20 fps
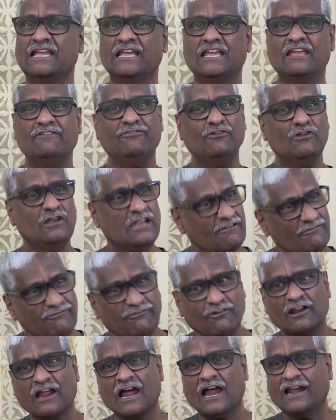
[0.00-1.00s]
If you live
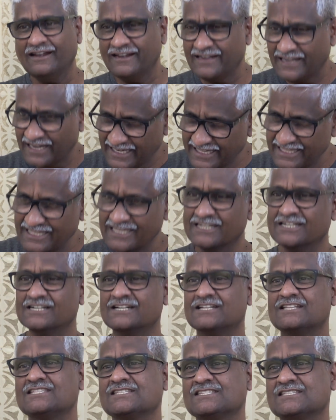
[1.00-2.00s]
for 100
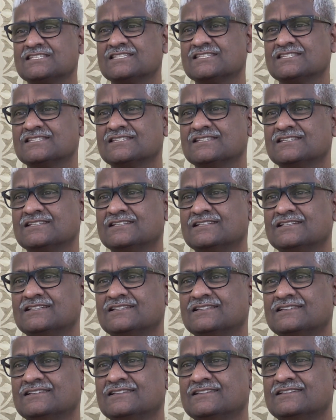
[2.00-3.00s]
years,
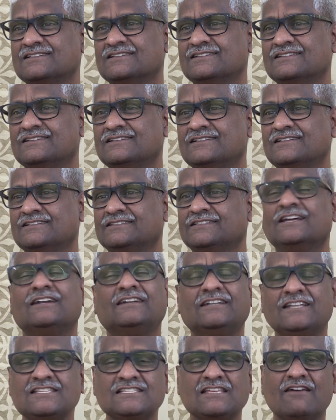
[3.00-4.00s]

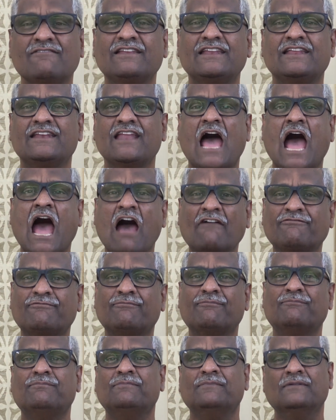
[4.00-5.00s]
37.5
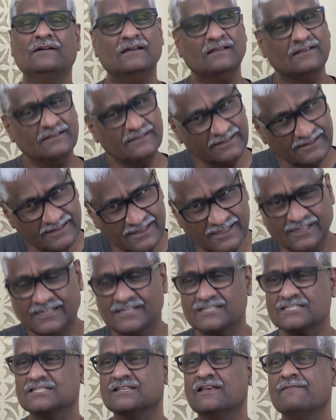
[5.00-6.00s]

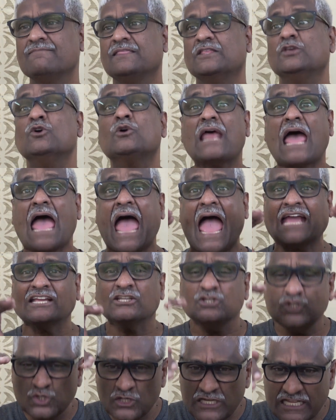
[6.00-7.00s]
years, you are
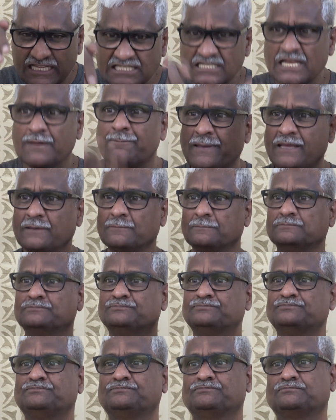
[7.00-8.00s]
actually sleeping.
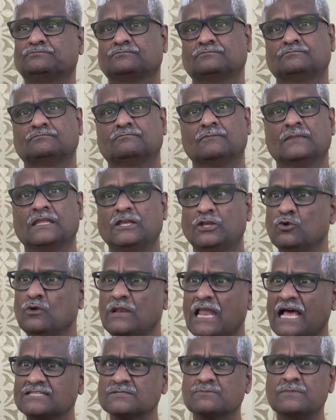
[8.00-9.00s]
You will
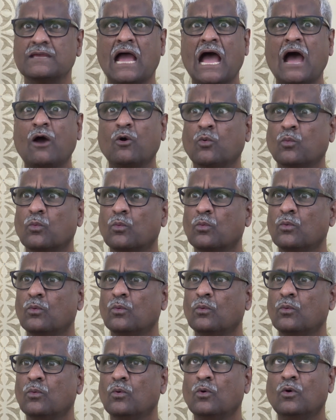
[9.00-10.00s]
ask me, how?
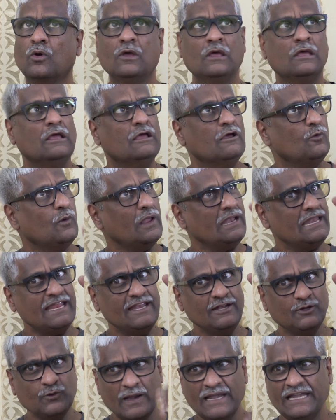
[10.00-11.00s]
Well,
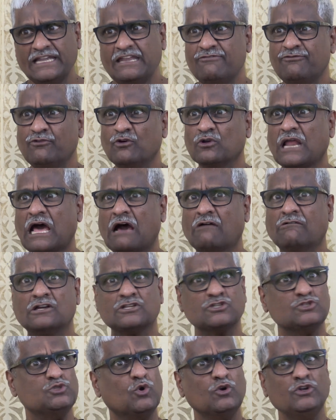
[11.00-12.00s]
in 24 hours,
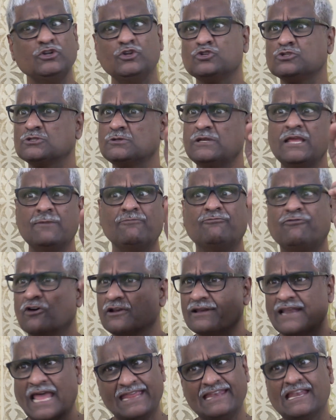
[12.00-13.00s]
don't you sleep for
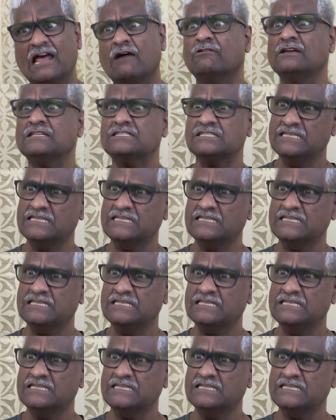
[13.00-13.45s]
9 hours